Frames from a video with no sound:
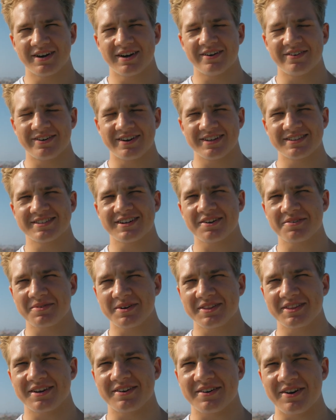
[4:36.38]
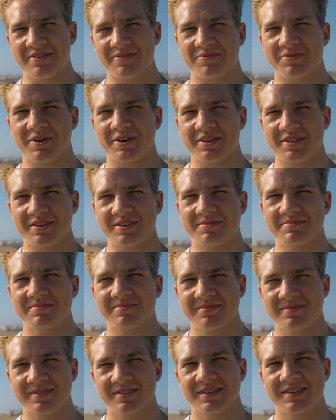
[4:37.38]
I don't want to talk about that right in front of
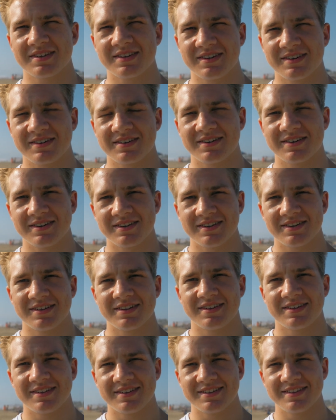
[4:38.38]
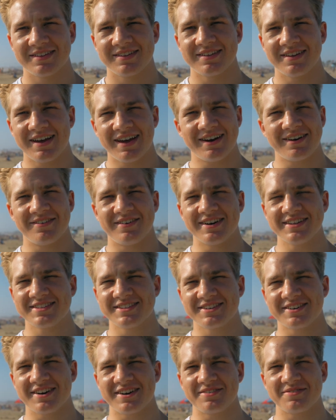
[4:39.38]
them. Talk about it. I don't want
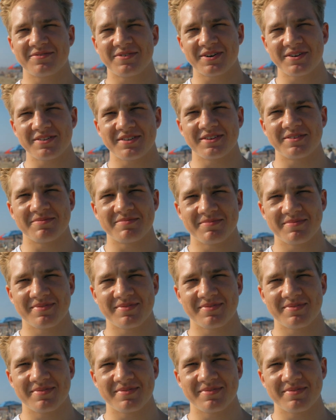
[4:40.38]
to. Right Why?